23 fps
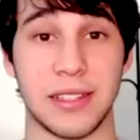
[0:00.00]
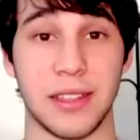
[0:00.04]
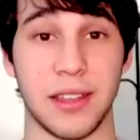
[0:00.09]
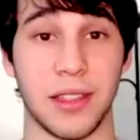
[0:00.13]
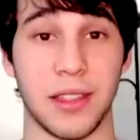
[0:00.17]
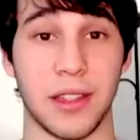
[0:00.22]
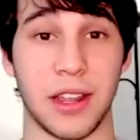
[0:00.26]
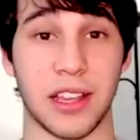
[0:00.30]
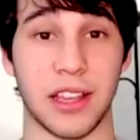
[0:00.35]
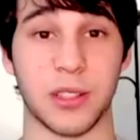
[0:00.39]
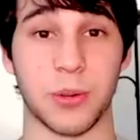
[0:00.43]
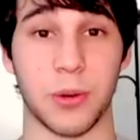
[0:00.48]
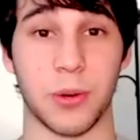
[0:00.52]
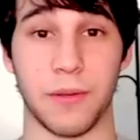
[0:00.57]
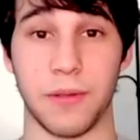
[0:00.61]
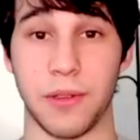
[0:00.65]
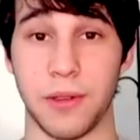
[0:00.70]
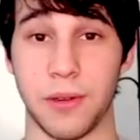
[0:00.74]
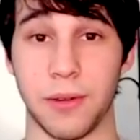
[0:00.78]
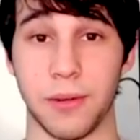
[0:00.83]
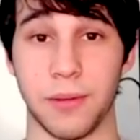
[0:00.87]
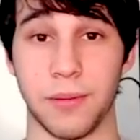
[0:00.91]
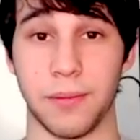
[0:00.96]
in the next
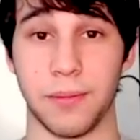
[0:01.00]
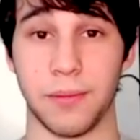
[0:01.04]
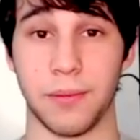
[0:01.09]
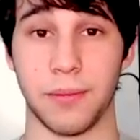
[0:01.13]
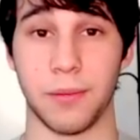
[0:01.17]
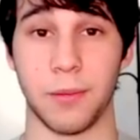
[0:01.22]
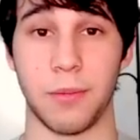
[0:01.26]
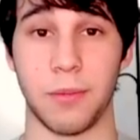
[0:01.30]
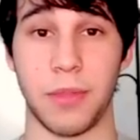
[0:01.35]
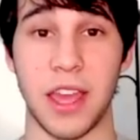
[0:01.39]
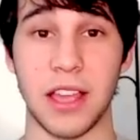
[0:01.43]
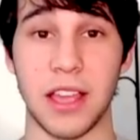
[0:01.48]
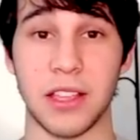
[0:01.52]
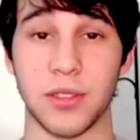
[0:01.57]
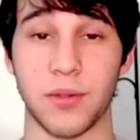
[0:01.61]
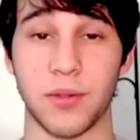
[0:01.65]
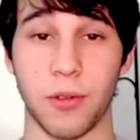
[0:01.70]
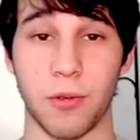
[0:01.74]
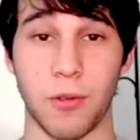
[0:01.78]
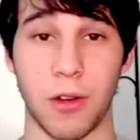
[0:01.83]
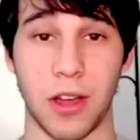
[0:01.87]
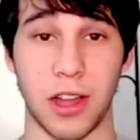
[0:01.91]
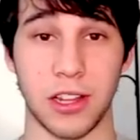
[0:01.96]
review. Thanks
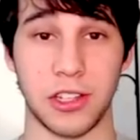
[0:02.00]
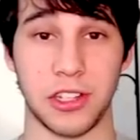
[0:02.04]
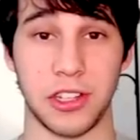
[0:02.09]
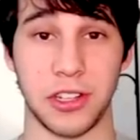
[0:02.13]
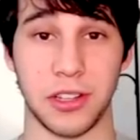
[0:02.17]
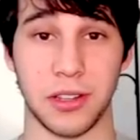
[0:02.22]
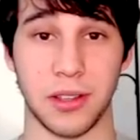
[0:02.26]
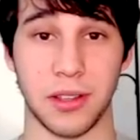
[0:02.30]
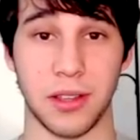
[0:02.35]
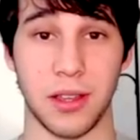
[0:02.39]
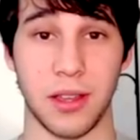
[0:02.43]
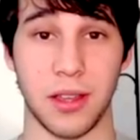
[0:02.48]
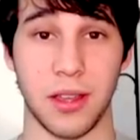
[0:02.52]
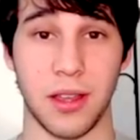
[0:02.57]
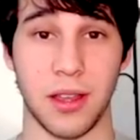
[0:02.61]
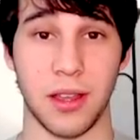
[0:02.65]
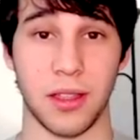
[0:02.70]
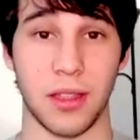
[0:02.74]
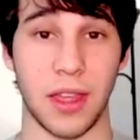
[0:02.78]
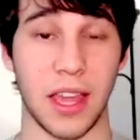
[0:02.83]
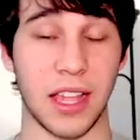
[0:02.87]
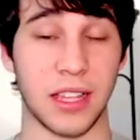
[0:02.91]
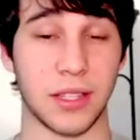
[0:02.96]
for watching,
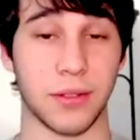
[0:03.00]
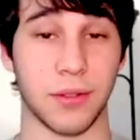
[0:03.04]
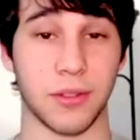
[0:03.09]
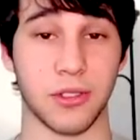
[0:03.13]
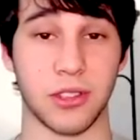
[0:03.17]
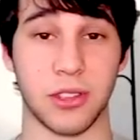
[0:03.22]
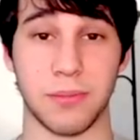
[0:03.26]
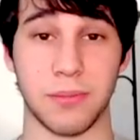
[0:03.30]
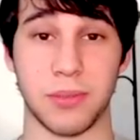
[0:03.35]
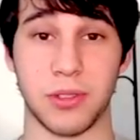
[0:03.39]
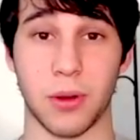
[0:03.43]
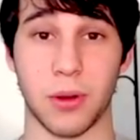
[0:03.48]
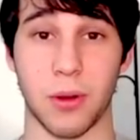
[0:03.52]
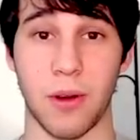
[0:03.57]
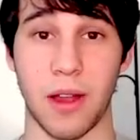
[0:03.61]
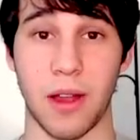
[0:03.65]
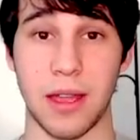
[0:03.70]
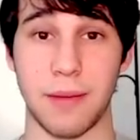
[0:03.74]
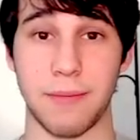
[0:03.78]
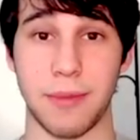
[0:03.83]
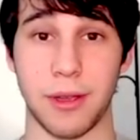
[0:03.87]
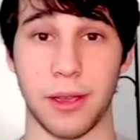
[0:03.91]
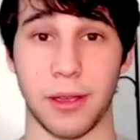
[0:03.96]
thanks for
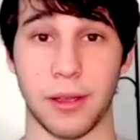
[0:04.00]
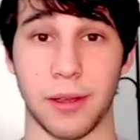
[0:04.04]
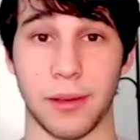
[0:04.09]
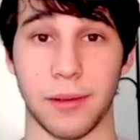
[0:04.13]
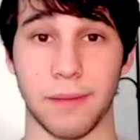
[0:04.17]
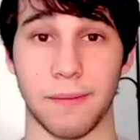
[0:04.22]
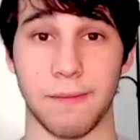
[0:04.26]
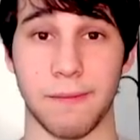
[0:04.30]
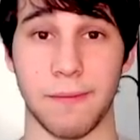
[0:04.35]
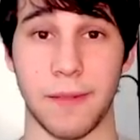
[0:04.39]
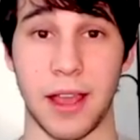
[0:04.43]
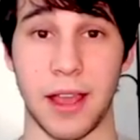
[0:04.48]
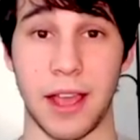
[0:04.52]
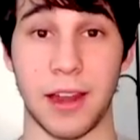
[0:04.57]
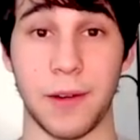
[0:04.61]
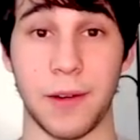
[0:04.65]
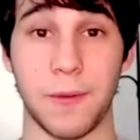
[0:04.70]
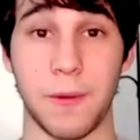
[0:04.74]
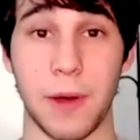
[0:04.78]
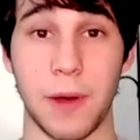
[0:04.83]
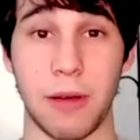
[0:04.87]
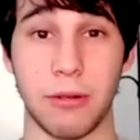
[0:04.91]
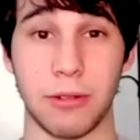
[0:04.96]
subscribing,
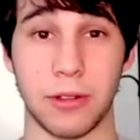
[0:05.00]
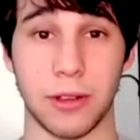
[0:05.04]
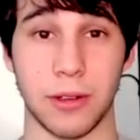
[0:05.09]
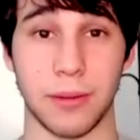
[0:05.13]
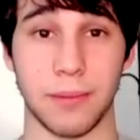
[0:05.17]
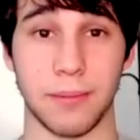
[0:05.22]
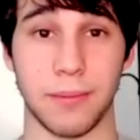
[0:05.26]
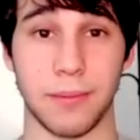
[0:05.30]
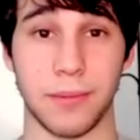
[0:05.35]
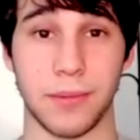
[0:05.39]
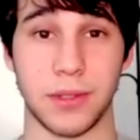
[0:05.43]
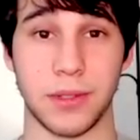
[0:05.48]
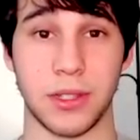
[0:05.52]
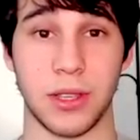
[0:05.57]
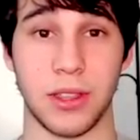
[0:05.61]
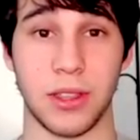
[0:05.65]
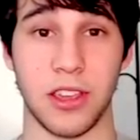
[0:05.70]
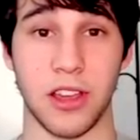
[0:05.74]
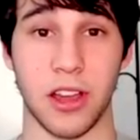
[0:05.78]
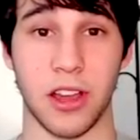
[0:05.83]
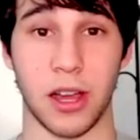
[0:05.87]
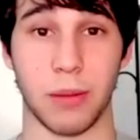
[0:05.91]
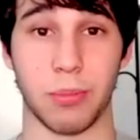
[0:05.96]
and welcome to
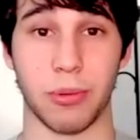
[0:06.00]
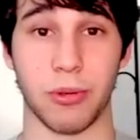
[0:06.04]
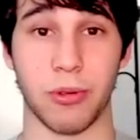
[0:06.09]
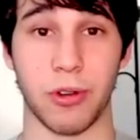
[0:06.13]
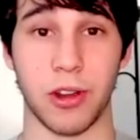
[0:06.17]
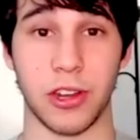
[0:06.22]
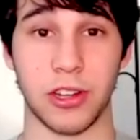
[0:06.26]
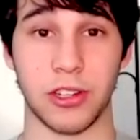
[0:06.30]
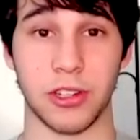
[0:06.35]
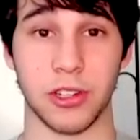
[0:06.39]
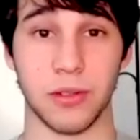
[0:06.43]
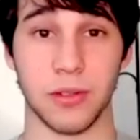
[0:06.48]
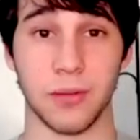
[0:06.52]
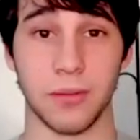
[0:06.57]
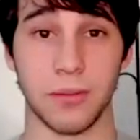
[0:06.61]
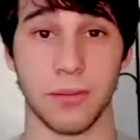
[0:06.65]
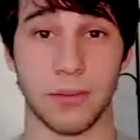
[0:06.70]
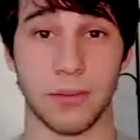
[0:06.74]
the operation.